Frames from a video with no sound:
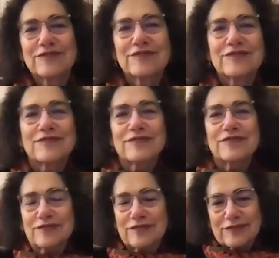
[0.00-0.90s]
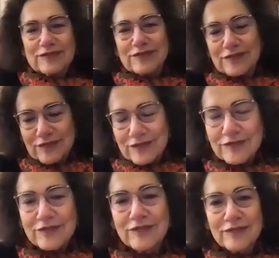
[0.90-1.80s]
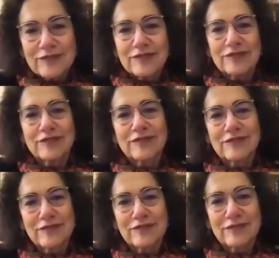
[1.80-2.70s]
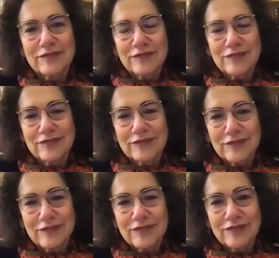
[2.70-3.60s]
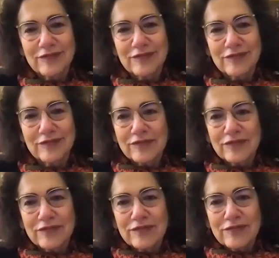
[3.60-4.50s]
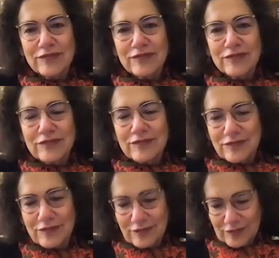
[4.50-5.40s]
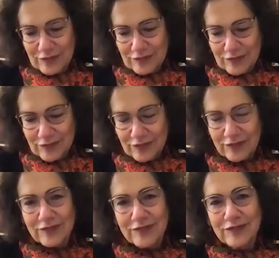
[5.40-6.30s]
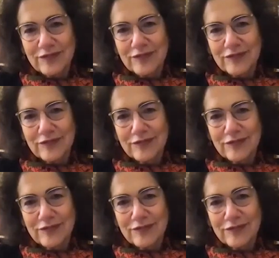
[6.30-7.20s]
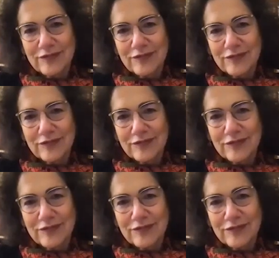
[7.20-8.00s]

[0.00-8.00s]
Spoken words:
No words are spoken by the person on screen.